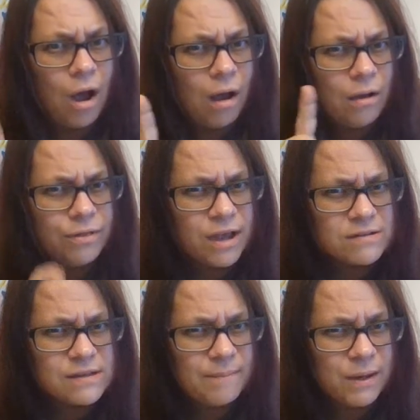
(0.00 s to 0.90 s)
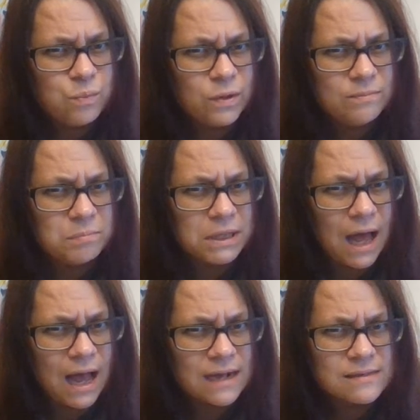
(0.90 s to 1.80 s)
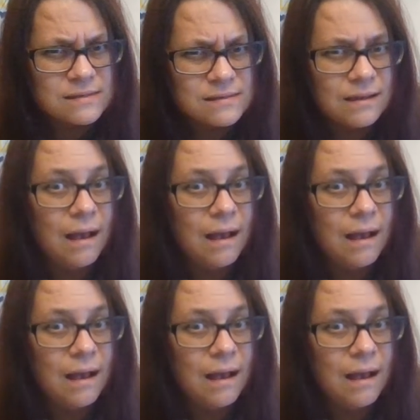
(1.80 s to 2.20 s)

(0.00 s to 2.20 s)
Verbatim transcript: Oh, they also made wooden blocks.